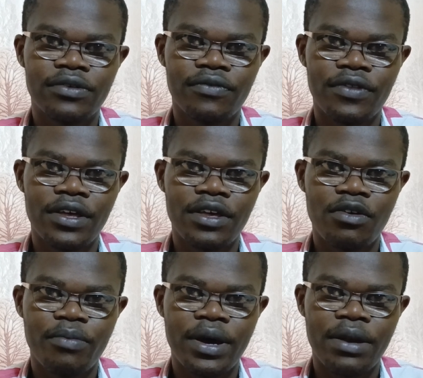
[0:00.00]
of the
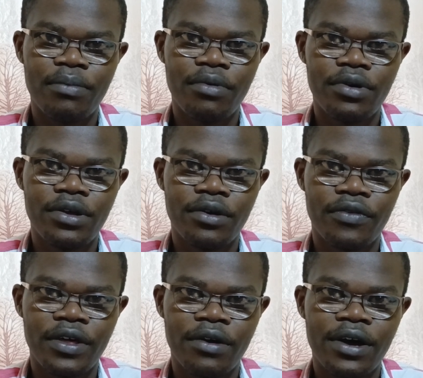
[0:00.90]
human body or
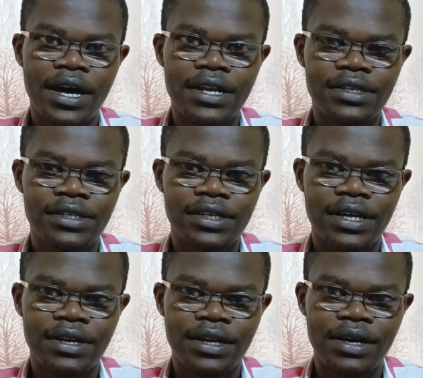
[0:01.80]
the organs,
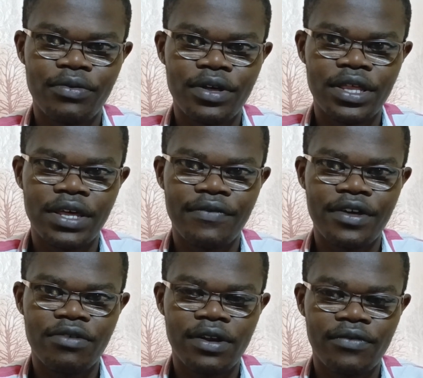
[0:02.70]
and which
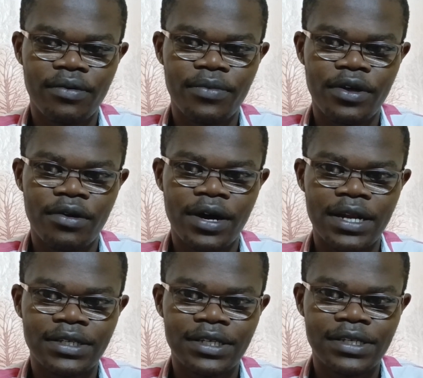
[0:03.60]
eventually form the organ
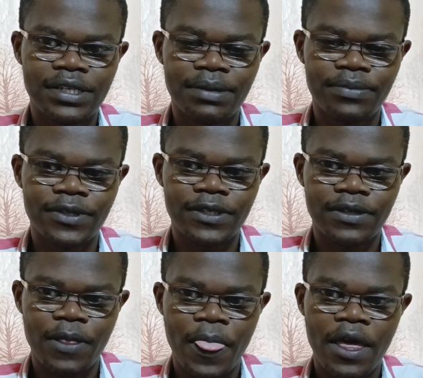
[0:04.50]
systems.
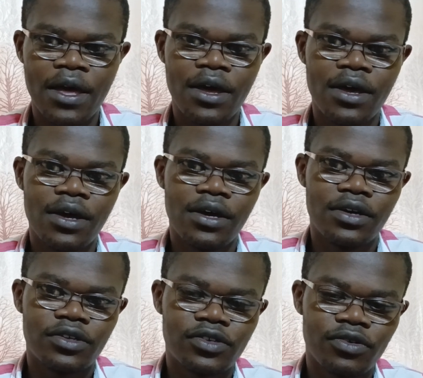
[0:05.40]

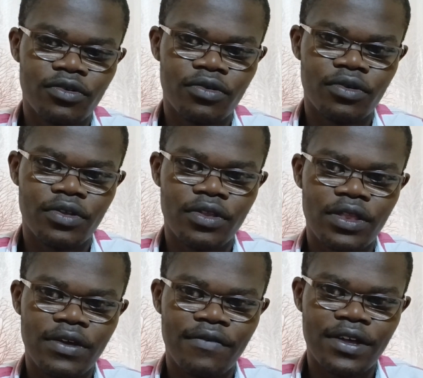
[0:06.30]
So
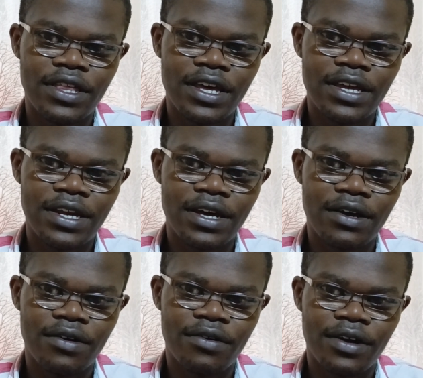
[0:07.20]
the vagina,
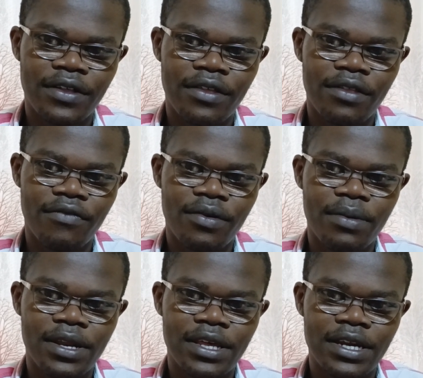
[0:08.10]
or rather the
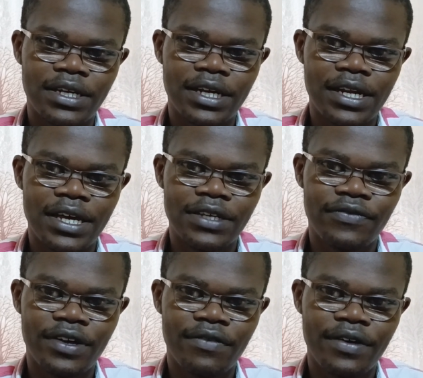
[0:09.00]
female genitalia, is
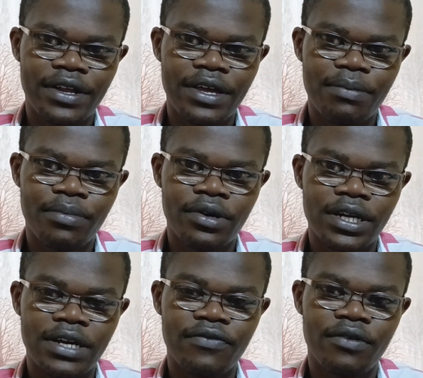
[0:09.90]
very, very
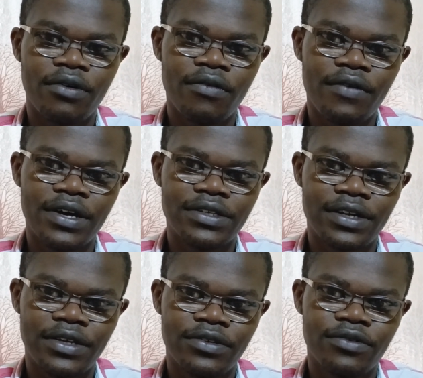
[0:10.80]
important for obvious
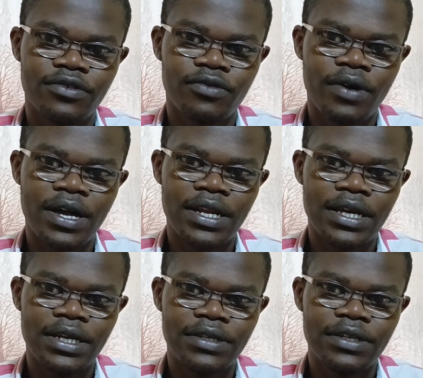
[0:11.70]
reasons. One,
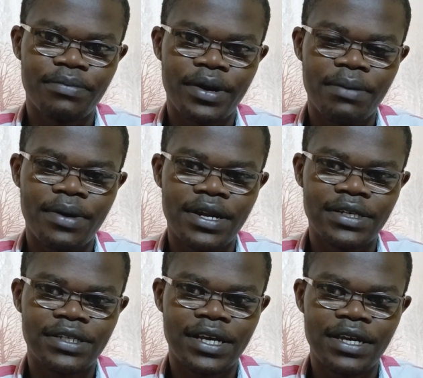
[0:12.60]
it is the primary
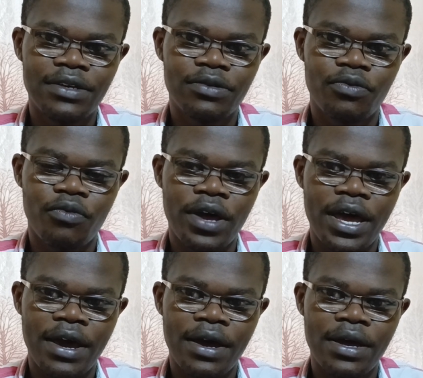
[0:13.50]
site
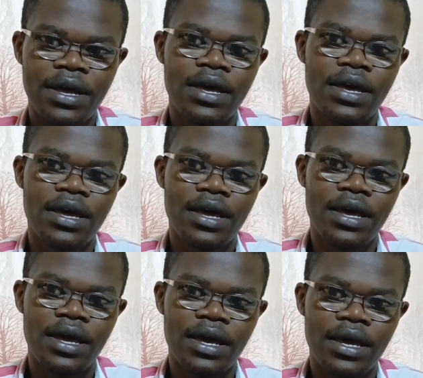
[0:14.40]
where
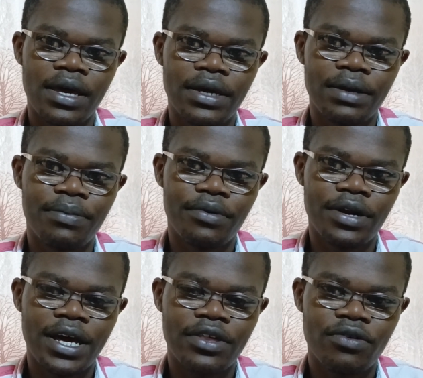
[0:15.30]

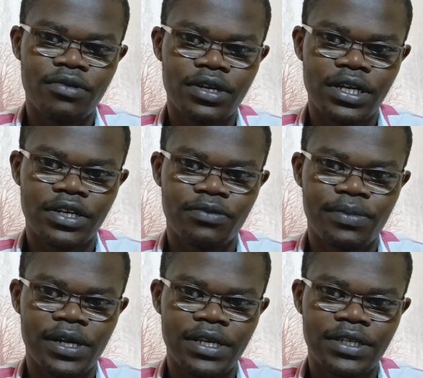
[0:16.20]
reproduction takes
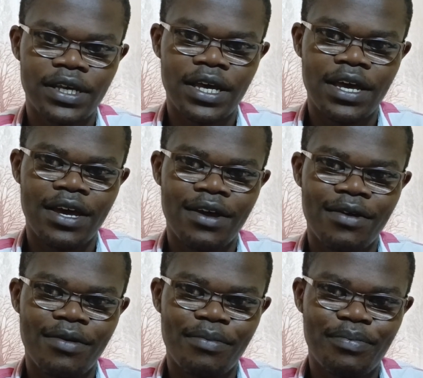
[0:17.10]
place,
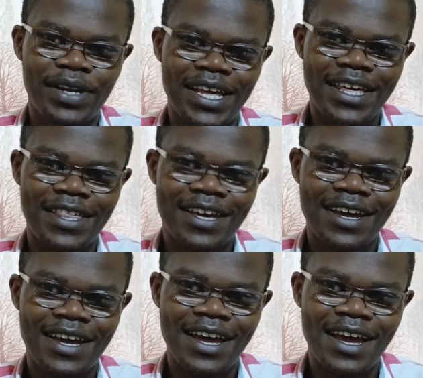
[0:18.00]

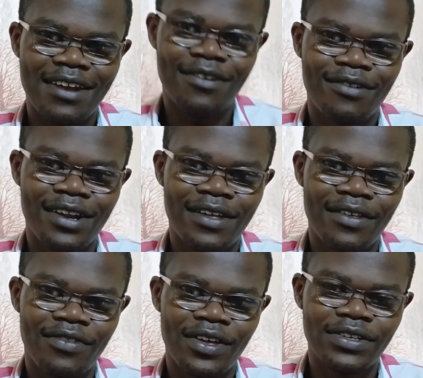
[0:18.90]
pleasure, and all other
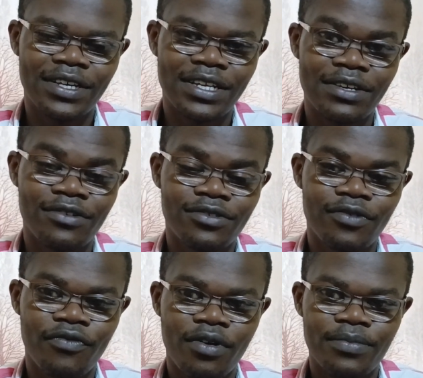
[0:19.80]
things. That it also
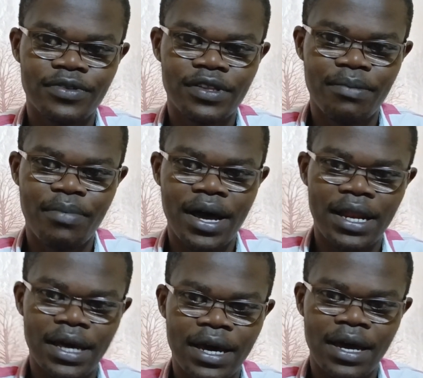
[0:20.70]
forms the
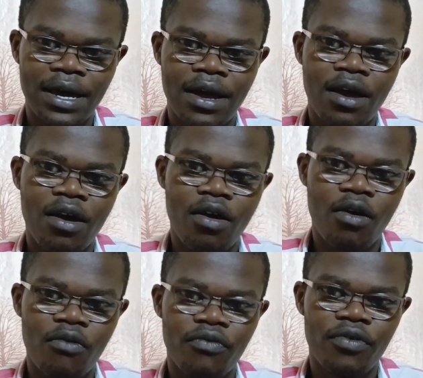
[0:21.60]
bulk
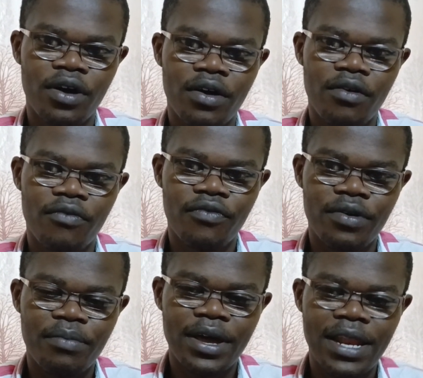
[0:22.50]
of
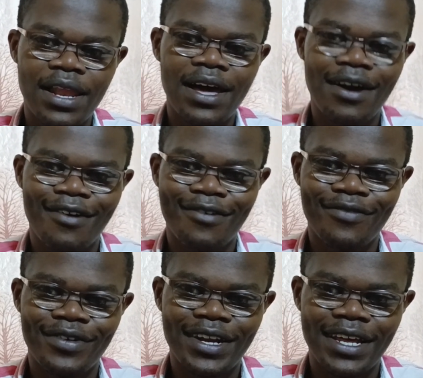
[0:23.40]
female
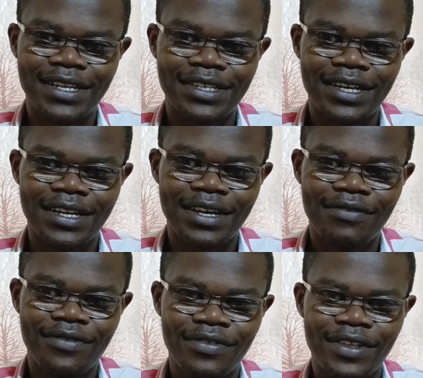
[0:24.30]
confidence and
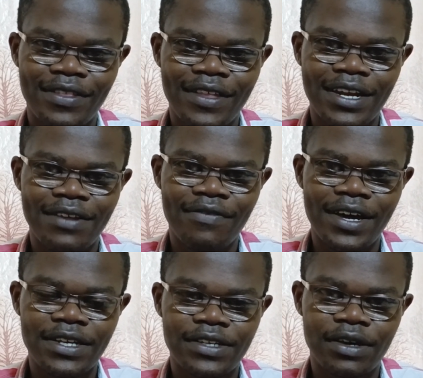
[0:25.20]
everything that
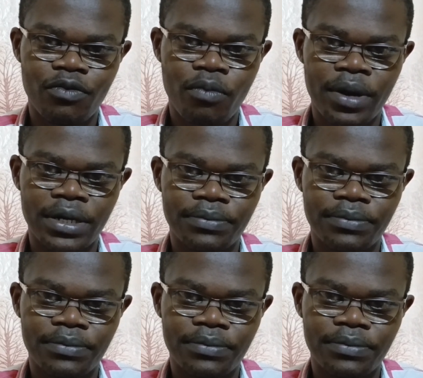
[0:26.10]
defines a woman.